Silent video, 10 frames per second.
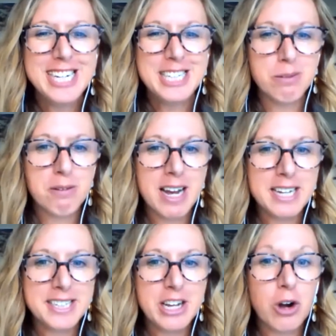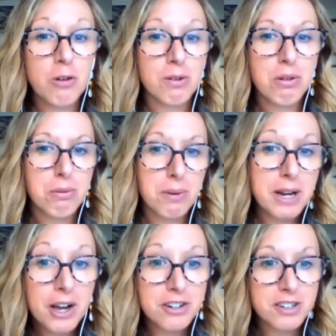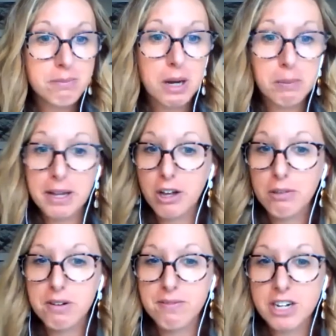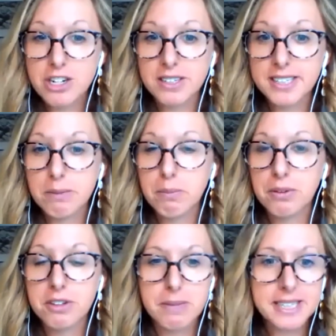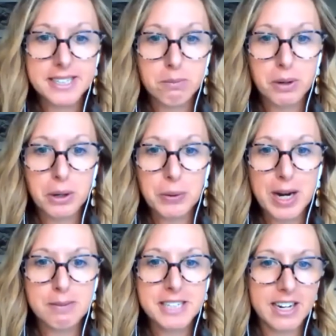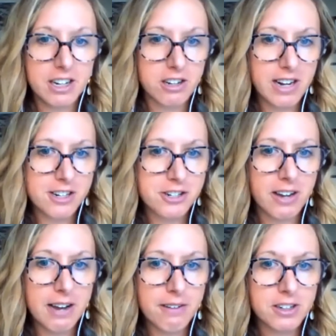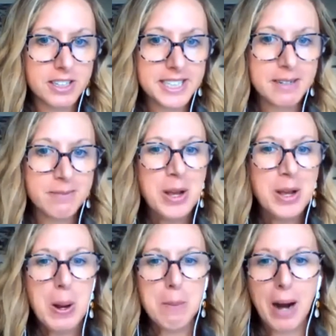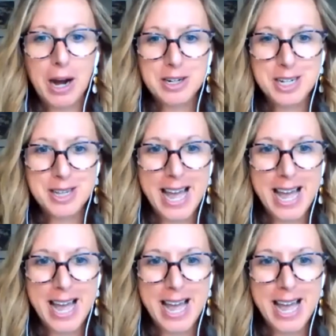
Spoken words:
supervising over 300 public health professionals in both domestic programs and international efforts. Prior to